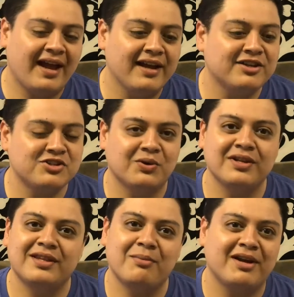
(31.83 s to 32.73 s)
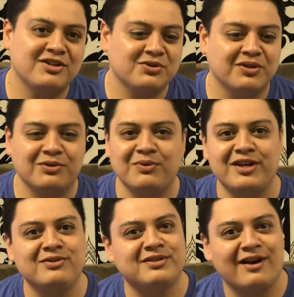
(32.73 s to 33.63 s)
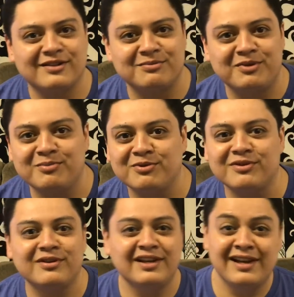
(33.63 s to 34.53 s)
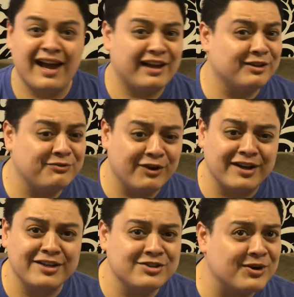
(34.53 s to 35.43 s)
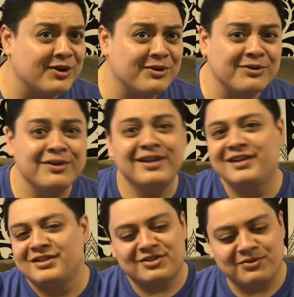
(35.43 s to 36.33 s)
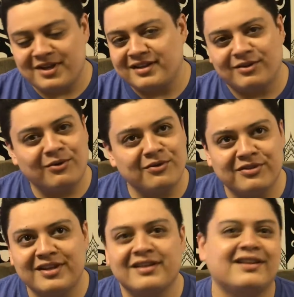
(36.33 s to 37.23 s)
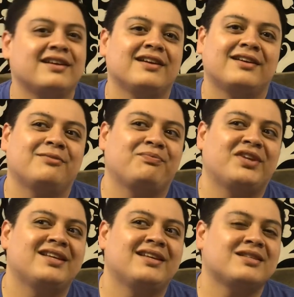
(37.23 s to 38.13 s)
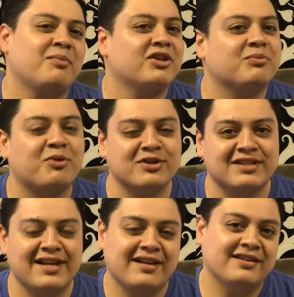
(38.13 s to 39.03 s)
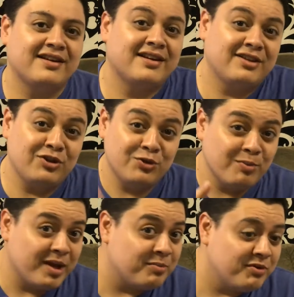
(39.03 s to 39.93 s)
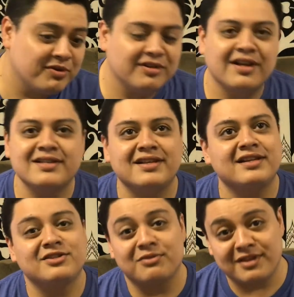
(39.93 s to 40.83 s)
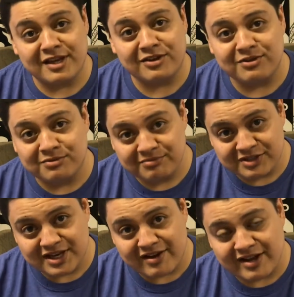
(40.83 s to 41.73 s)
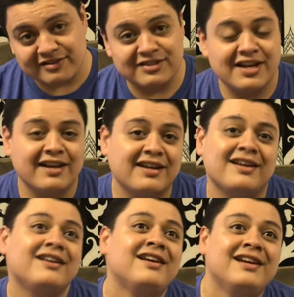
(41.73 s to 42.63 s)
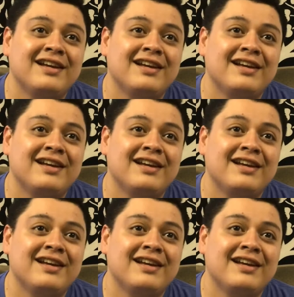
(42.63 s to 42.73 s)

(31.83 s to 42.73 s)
I enjoyed them. I enjoyed the way you talk to people. I love your intro. So like the whole thing, like it, it's about the personality, and you made me realize that. So thank you. Shout out to Jack A.